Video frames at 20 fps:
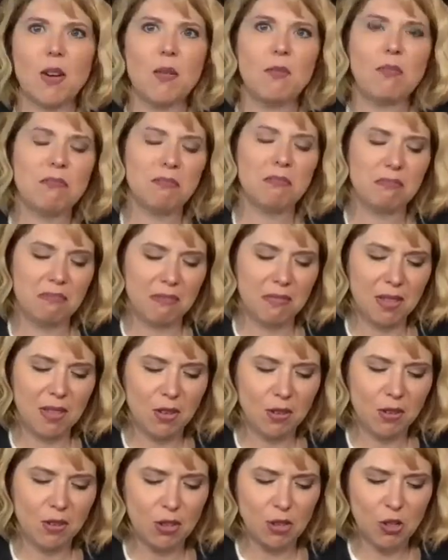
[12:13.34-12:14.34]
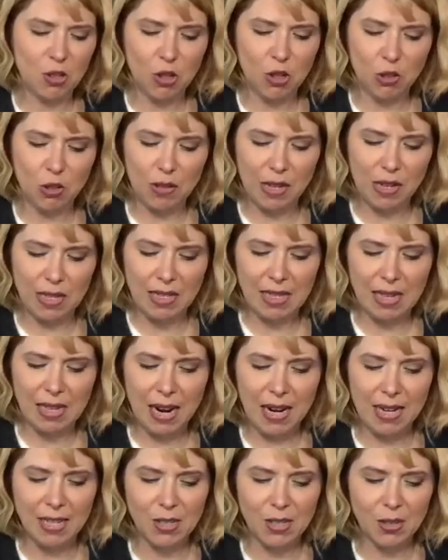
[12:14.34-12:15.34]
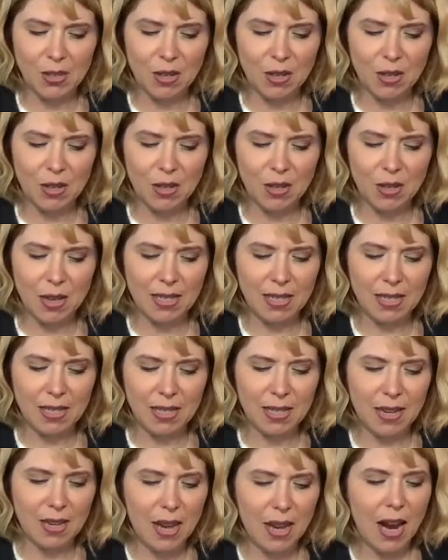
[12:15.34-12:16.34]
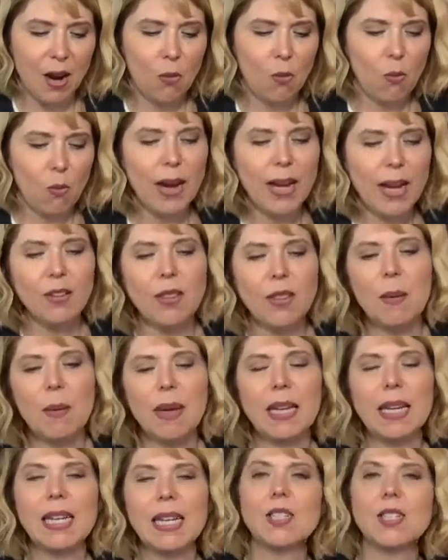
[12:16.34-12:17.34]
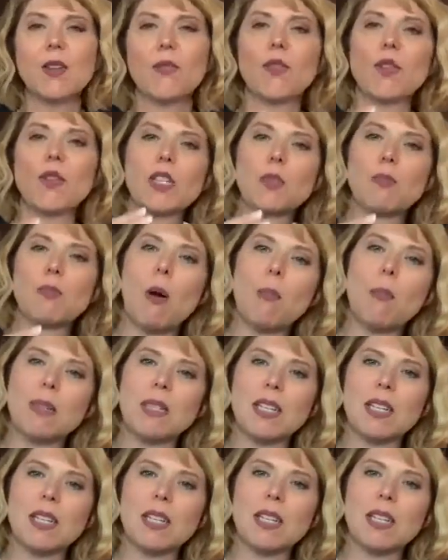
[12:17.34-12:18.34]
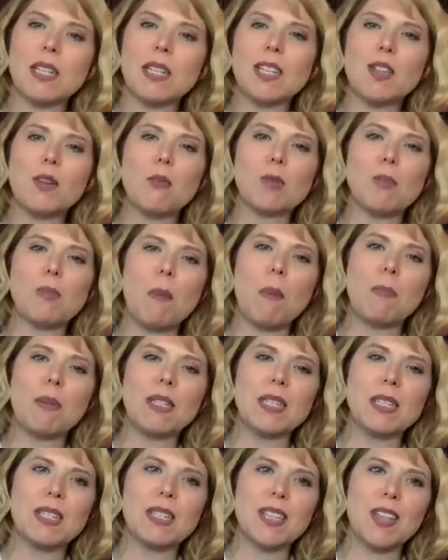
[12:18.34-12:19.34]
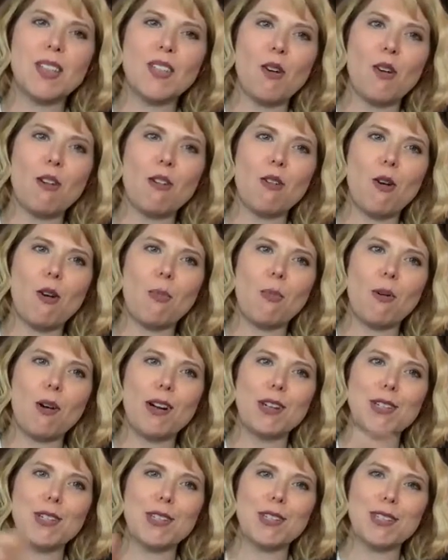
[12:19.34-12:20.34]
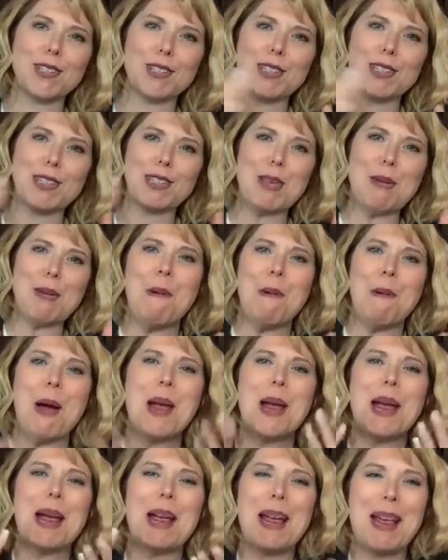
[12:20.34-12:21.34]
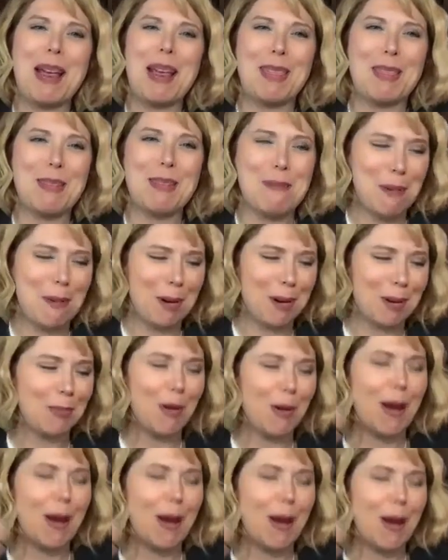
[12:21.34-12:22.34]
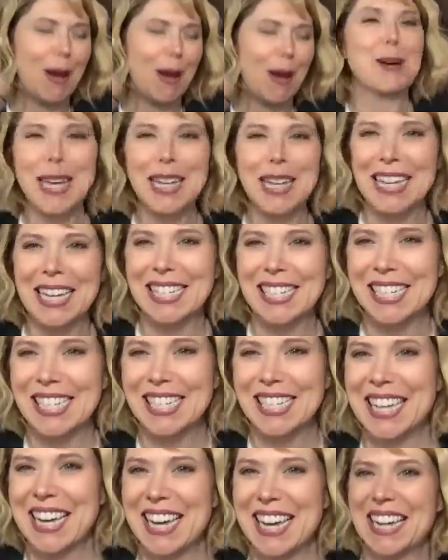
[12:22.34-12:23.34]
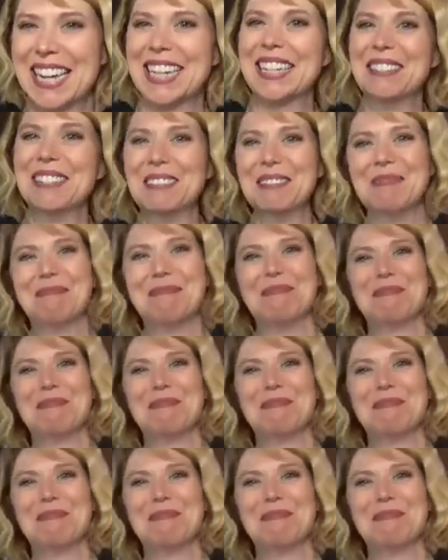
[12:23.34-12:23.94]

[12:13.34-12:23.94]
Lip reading: a little concerned that it's not as why couldn't they make it easier for the small business? Isn't there more small business than there are corporations just in the world? Why couldn't we get the easy side?